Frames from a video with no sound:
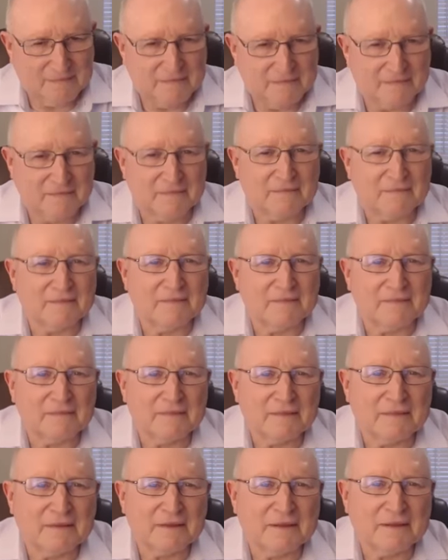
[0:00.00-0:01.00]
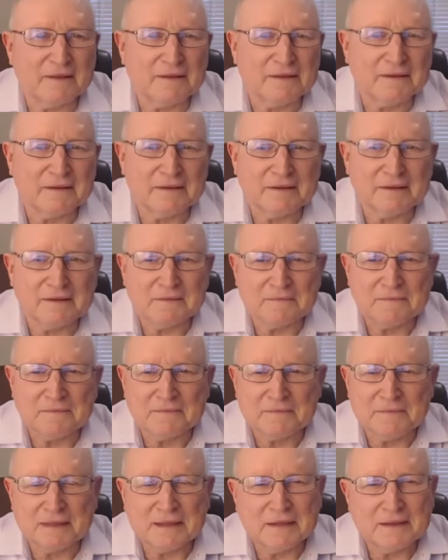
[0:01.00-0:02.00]
Jerry, take care of yourself.
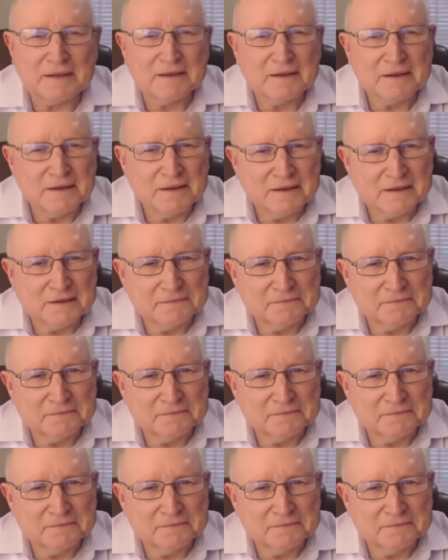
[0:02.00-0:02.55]
Look forward to seeing you